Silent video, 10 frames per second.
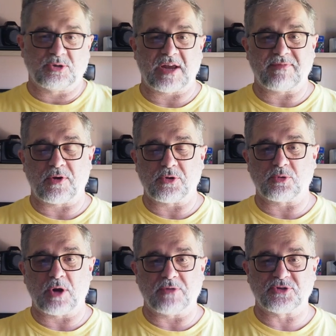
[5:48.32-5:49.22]
take
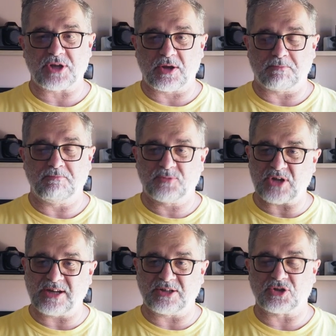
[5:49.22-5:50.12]
photographs, so I
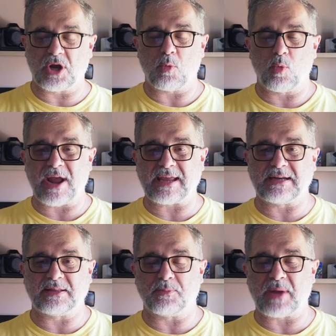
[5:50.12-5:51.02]
tended to whack it
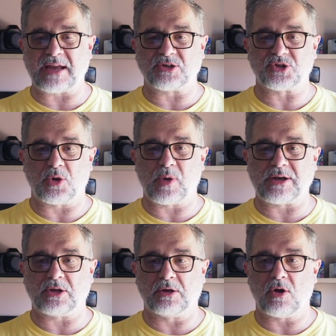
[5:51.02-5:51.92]
in the back as I
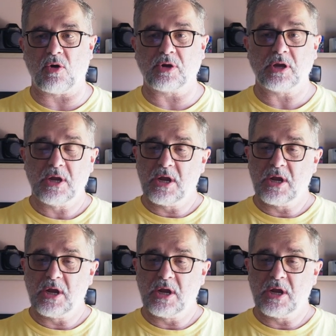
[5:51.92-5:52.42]
went along.